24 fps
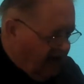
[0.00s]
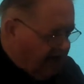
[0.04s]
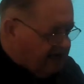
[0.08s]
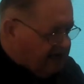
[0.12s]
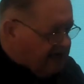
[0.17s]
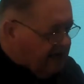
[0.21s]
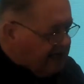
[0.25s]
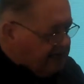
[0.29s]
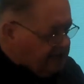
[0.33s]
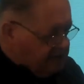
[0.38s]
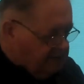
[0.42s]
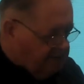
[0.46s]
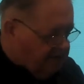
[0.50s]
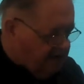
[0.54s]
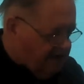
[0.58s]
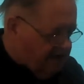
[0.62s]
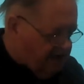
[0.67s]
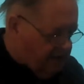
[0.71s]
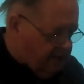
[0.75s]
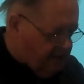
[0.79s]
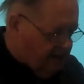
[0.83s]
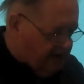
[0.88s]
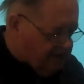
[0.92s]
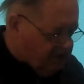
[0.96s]
I'd like to
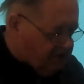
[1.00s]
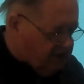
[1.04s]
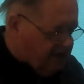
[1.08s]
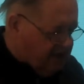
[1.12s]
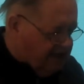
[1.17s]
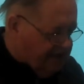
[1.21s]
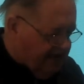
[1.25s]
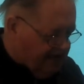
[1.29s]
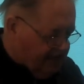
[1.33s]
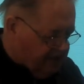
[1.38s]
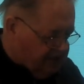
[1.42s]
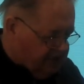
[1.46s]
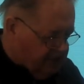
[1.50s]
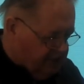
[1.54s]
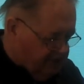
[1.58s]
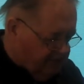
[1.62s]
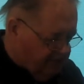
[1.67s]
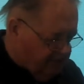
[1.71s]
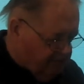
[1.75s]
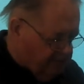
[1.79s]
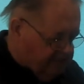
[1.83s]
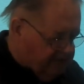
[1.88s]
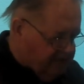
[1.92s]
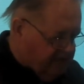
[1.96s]
play you actually an
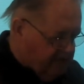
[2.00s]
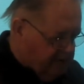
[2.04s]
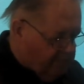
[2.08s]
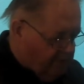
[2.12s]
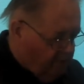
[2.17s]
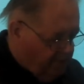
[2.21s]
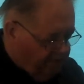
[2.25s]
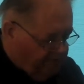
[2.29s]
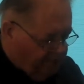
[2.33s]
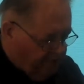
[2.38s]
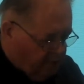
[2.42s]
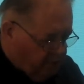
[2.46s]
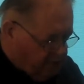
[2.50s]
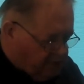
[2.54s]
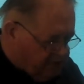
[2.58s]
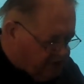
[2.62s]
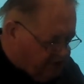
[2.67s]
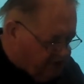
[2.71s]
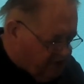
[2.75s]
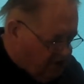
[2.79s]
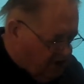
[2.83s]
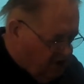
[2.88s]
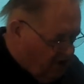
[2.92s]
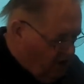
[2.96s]
excerpt from
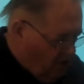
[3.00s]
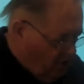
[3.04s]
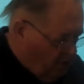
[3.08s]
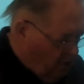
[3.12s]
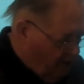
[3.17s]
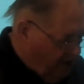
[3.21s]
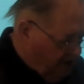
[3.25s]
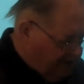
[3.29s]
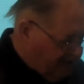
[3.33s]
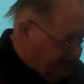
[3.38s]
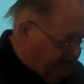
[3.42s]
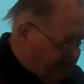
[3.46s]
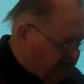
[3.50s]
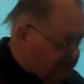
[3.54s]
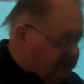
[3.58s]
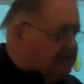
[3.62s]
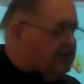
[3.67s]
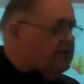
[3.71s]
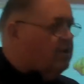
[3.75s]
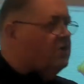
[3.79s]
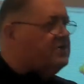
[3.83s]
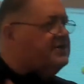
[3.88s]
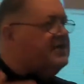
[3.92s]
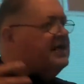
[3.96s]
Diamorphoses, where the
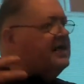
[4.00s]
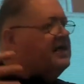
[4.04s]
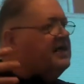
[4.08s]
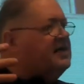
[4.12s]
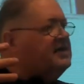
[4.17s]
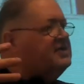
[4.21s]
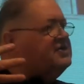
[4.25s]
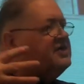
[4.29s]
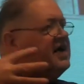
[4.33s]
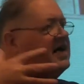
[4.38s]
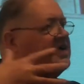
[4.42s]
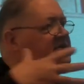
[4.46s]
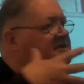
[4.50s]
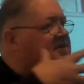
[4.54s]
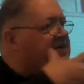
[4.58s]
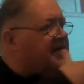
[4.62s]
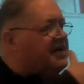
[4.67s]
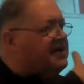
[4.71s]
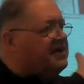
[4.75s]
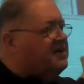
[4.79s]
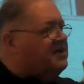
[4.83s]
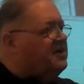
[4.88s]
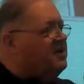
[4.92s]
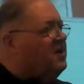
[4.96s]
interlocking
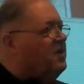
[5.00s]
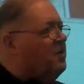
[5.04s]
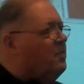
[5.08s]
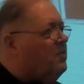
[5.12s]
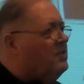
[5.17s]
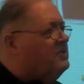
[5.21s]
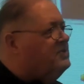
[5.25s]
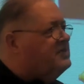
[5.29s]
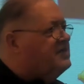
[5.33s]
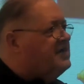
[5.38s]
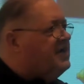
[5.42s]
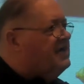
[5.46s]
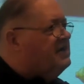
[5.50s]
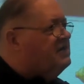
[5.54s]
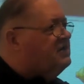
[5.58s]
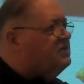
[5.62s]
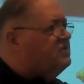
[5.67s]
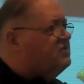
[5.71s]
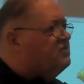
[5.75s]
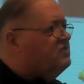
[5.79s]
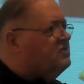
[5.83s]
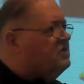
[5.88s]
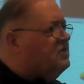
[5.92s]
glissandi, once again,